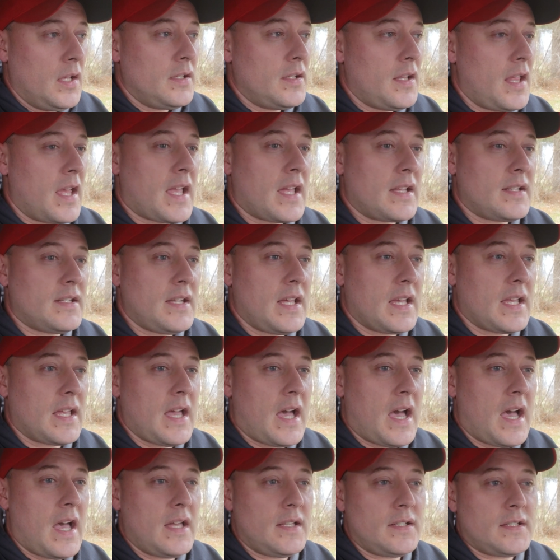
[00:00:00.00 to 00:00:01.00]
like I said,
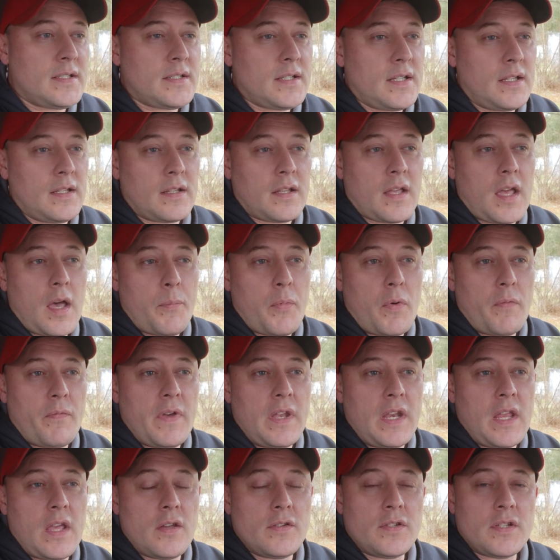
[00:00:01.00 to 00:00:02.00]
guys, a couple
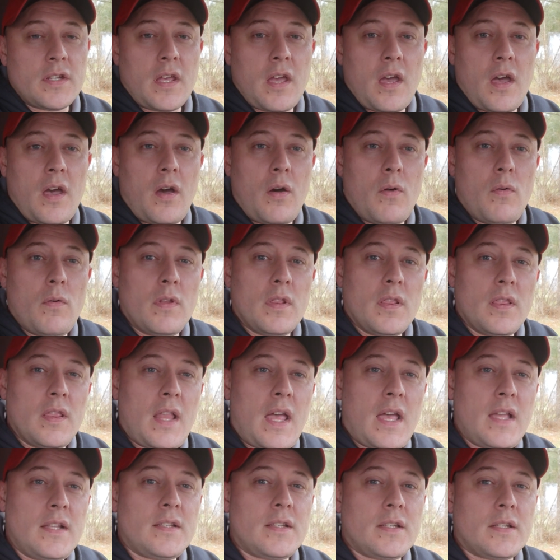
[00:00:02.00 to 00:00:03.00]
videos ago,
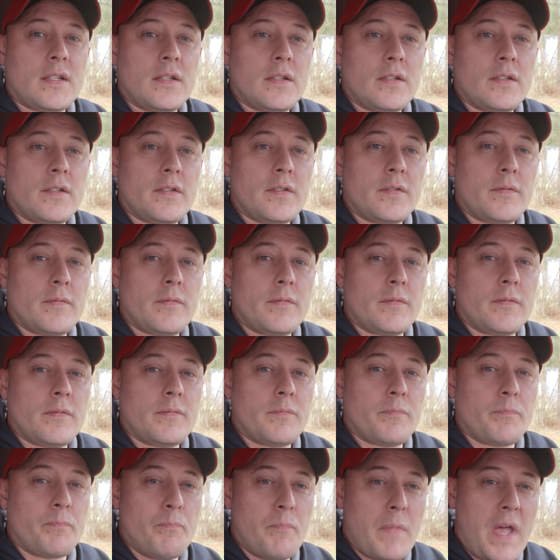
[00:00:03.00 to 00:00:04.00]
let's
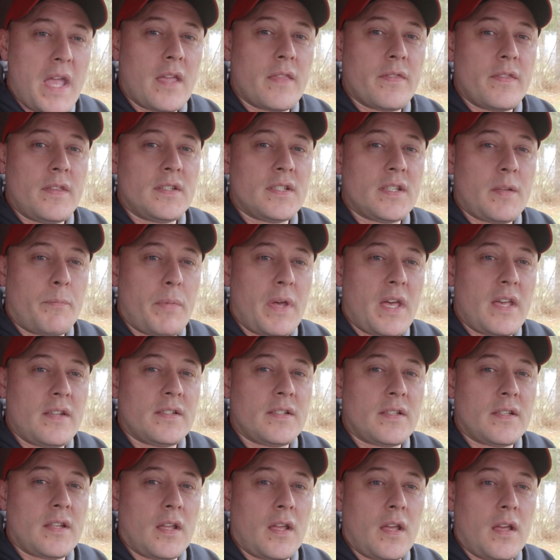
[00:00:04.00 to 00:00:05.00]
make this the
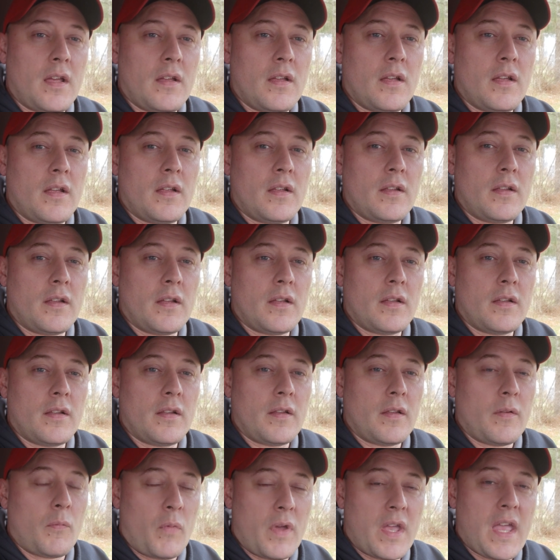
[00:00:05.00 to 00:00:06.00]
best
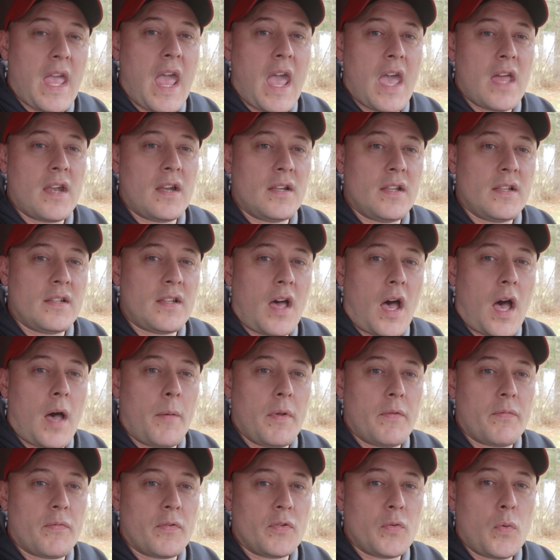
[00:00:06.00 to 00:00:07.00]
we can in this
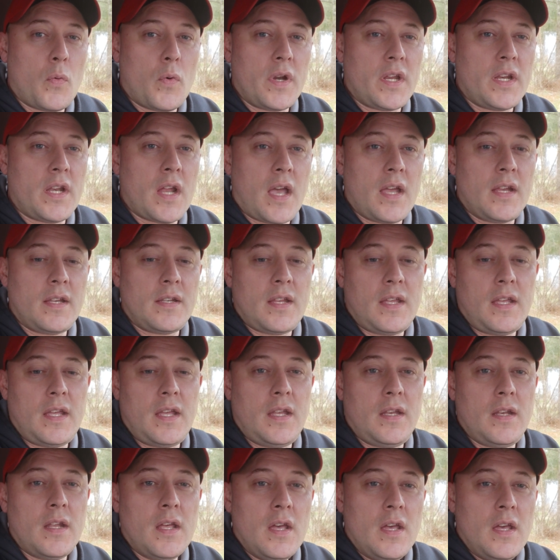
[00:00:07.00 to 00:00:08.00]
hobby for
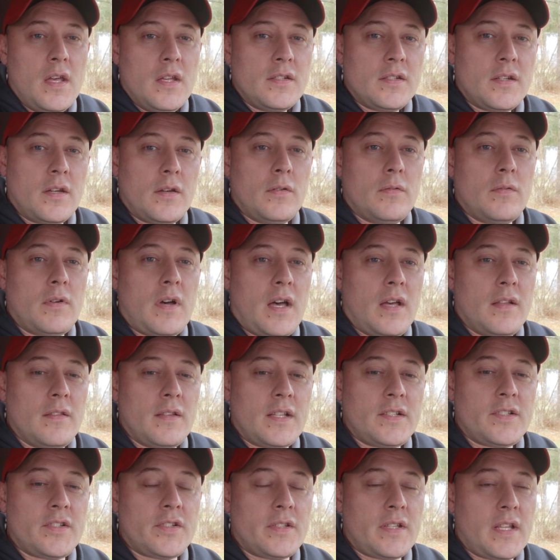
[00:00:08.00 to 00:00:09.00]
2019. So
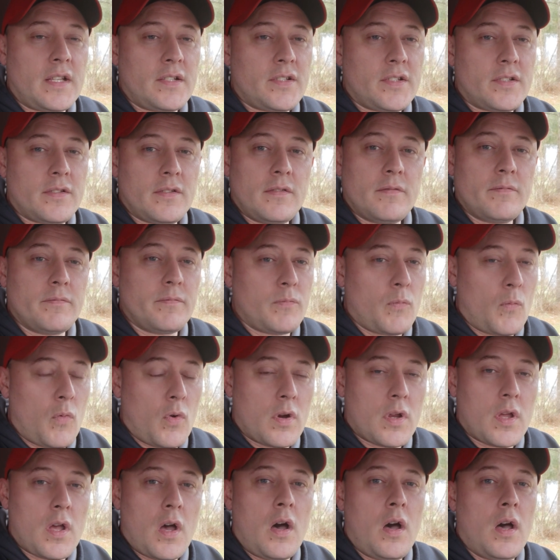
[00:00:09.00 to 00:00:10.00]
let's
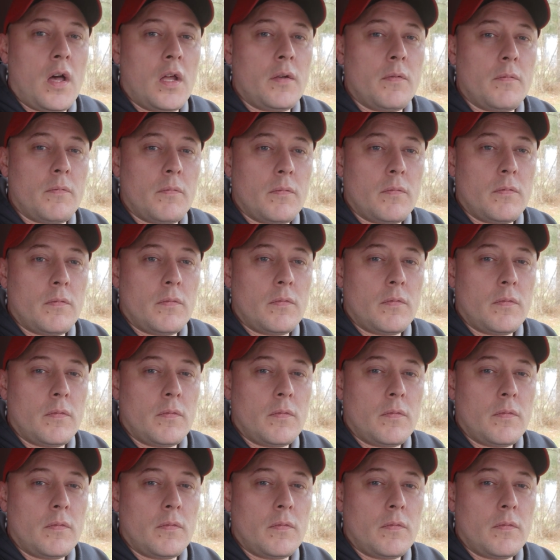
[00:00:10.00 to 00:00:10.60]
work on